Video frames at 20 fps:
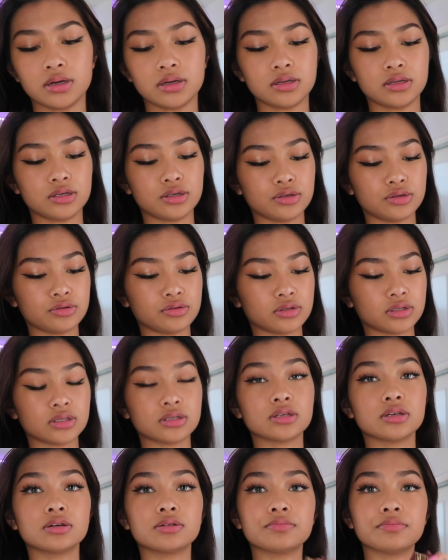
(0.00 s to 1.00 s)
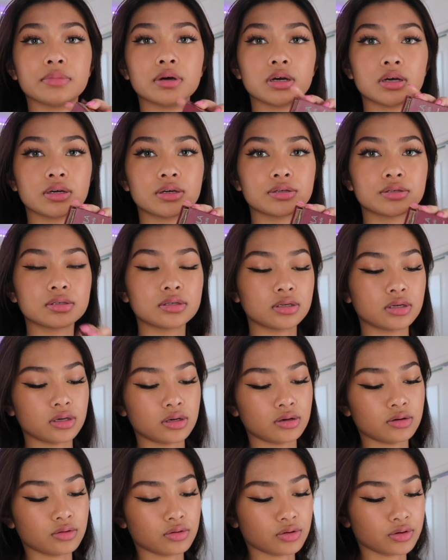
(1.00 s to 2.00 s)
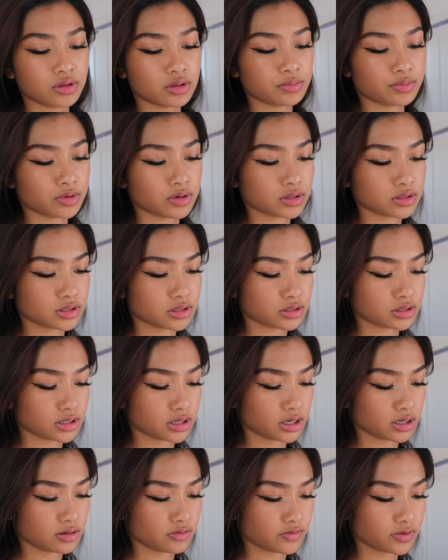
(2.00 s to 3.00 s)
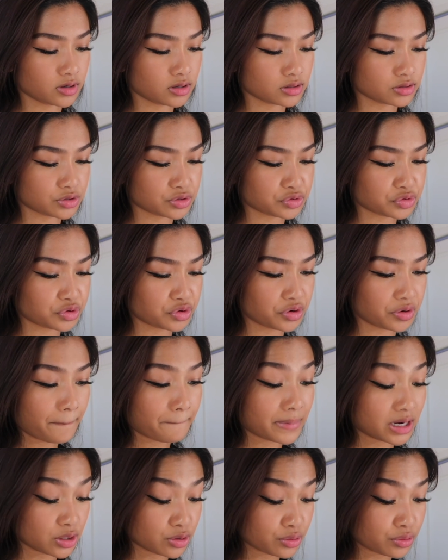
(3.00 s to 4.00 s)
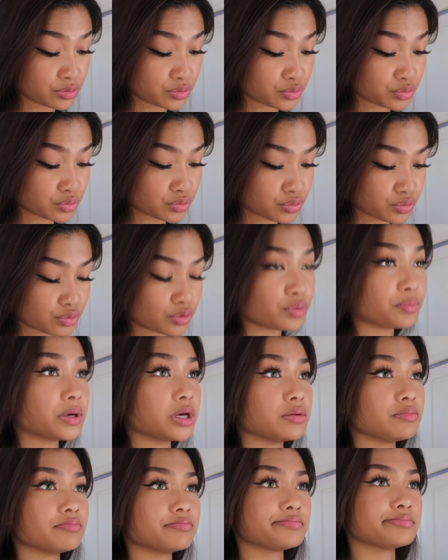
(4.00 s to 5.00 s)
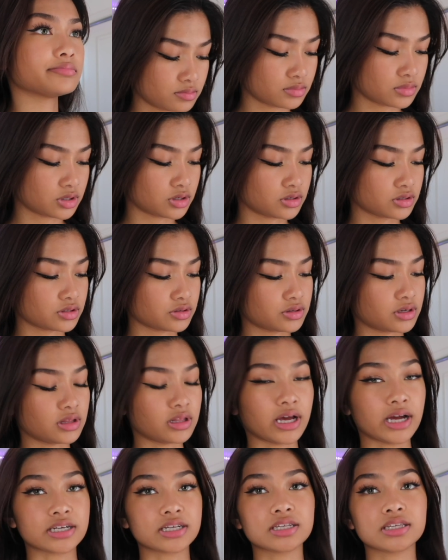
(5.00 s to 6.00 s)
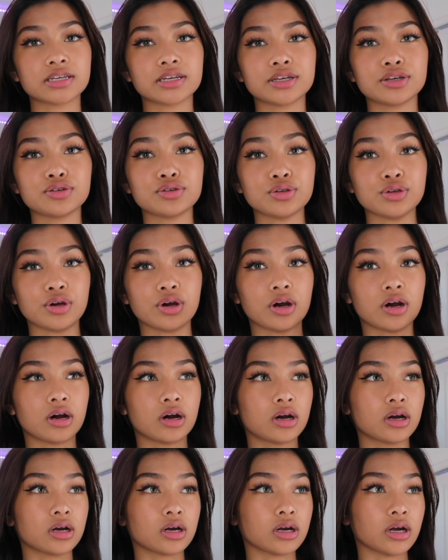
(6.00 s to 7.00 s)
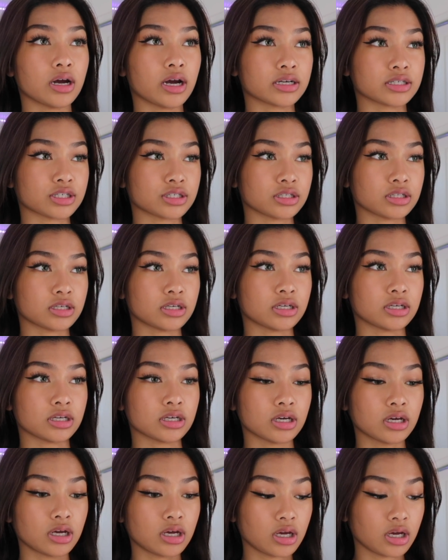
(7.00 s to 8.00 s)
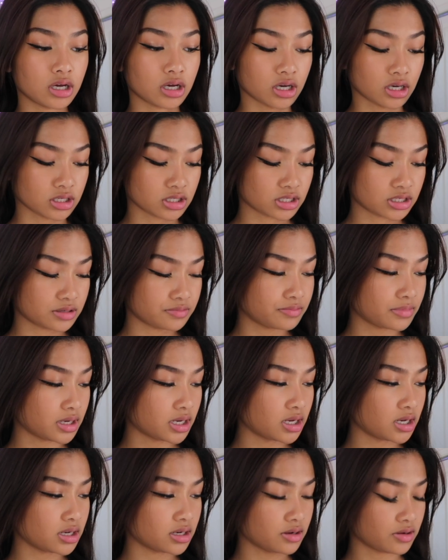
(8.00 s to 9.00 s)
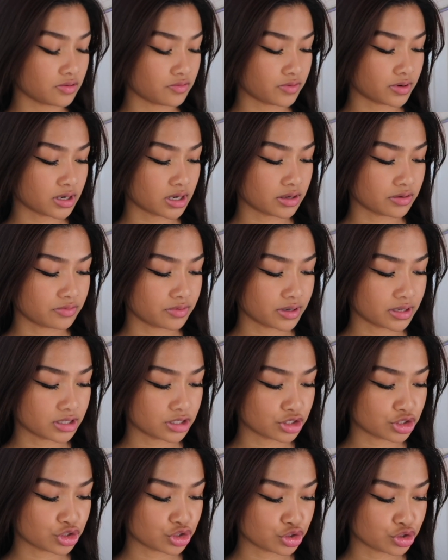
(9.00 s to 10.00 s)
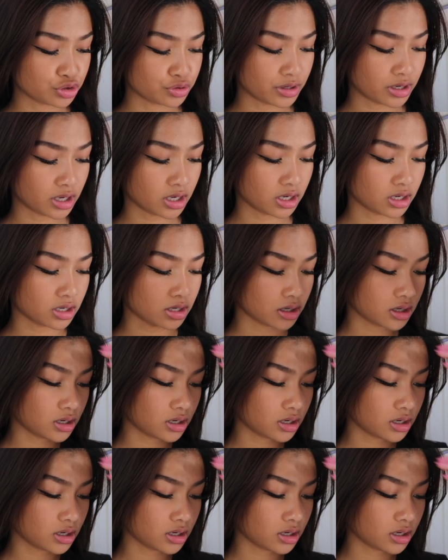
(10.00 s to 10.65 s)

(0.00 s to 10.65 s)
use some hoola bronzer to kind of contour my nose a bit. Also, the lashes I use are actually custom made when I went to a